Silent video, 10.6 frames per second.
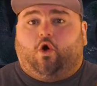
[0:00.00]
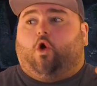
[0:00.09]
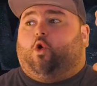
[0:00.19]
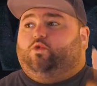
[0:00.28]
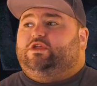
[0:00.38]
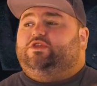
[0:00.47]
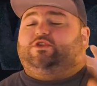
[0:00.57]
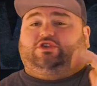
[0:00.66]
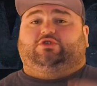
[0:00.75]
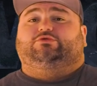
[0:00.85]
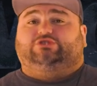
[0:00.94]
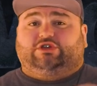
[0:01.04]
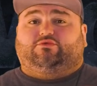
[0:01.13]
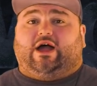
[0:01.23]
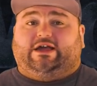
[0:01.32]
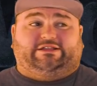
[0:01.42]
Only the Houston
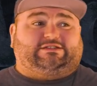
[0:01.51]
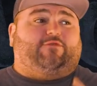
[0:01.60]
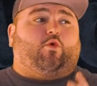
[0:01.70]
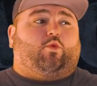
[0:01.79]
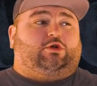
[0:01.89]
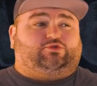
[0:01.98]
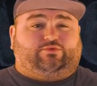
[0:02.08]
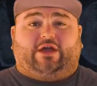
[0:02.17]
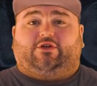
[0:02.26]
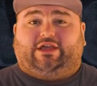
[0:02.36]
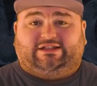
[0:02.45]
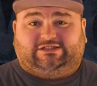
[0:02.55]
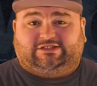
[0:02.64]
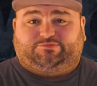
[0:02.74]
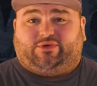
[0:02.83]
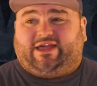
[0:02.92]
Rockets have a worse record against the
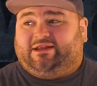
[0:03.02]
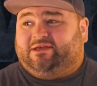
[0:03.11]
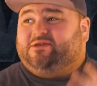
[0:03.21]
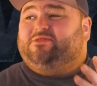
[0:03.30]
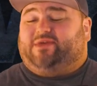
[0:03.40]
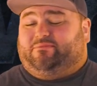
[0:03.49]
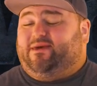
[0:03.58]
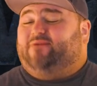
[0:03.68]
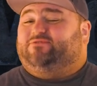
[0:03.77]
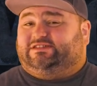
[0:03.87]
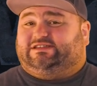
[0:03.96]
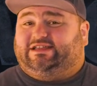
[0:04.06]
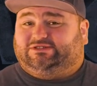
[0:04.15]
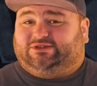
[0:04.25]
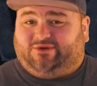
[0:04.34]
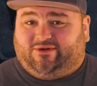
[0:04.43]
spread than Memphis
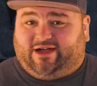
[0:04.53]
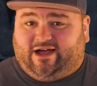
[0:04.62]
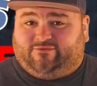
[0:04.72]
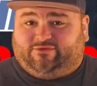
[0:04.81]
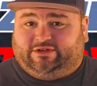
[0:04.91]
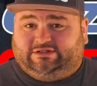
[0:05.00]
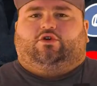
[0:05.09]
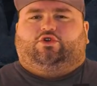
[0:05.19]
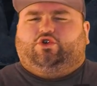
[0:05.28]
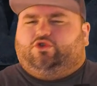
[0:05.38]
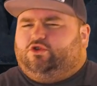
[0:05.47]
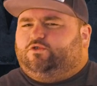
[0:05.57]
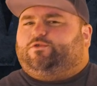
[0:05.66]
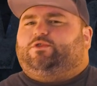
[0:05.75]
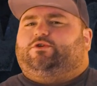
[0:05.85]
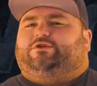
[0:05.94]
against their own conference. Good news
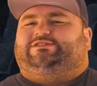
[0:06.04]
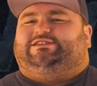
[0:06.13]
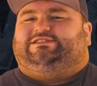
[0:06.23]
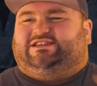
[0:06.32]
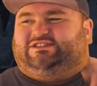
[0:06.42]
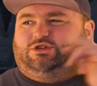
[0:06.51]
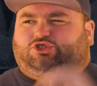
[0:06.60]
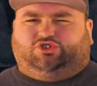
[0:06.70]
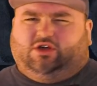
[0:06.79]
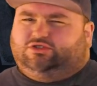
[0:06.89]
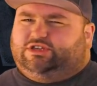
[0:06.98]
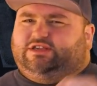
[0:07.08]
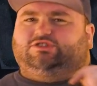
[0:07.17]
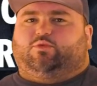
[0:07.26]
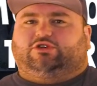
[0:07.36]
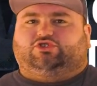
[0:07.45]
for the Grizzlies is their struggles against
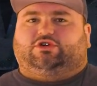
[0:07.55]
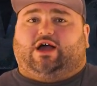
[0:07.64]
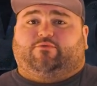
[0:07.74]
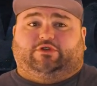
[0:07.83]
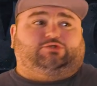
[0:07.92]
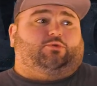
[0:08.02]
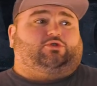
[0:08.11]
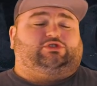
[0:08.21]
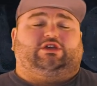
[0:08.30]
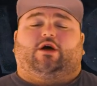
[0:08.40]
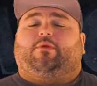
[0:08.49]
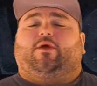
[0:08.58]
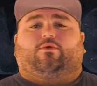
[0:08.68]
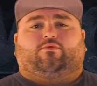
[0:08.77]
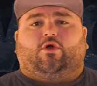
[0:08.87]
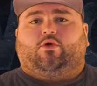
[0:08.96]
the Western Conference mostly come on the
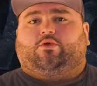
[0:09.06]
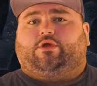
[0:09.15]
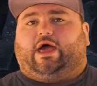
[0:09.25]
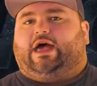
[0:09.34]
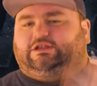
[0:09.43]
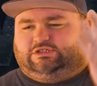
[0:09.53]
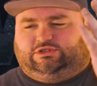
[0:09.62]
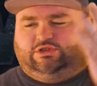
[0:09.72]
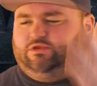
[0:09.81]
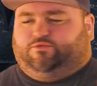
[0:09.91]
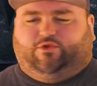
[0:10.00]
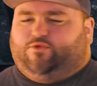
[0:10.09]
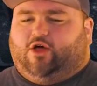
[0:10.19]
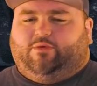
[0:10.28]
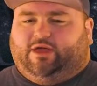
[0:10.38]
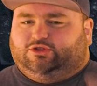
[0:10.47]
road. As if you
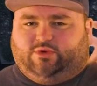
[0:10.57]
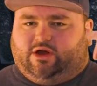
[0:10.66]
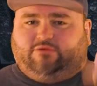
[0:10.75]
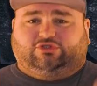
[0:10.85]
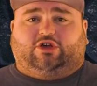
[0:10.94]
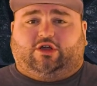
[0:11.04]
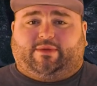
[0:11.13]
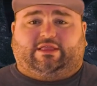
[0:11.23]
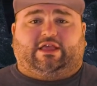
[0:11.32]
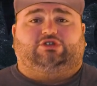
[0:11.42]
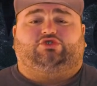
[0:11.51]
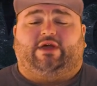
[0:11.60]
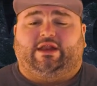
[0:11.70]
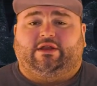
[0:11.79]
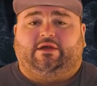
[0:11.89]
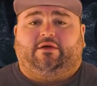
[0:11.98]
follow me on Twitter, I was talking about that
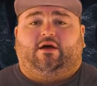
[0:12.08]
trend.